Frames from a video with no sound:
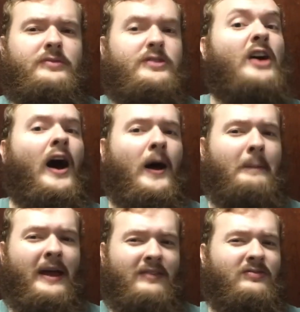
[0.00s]

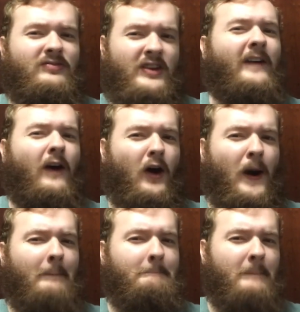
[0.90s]
dumb. And there
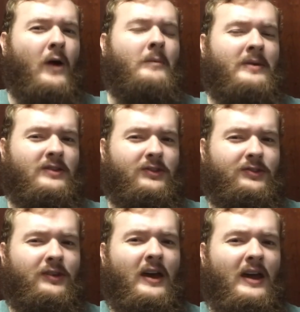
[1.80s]
are
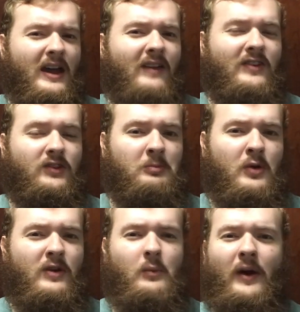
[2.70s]
moments in this
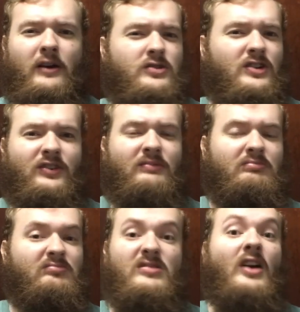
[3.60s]
movie where just
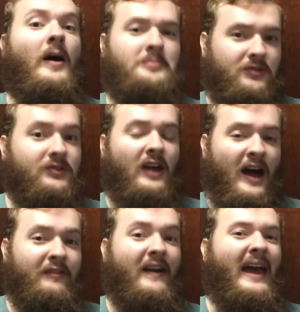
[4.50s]
dumb
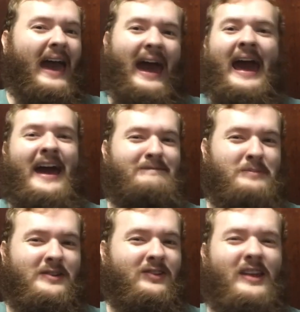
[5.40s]
stuff happens.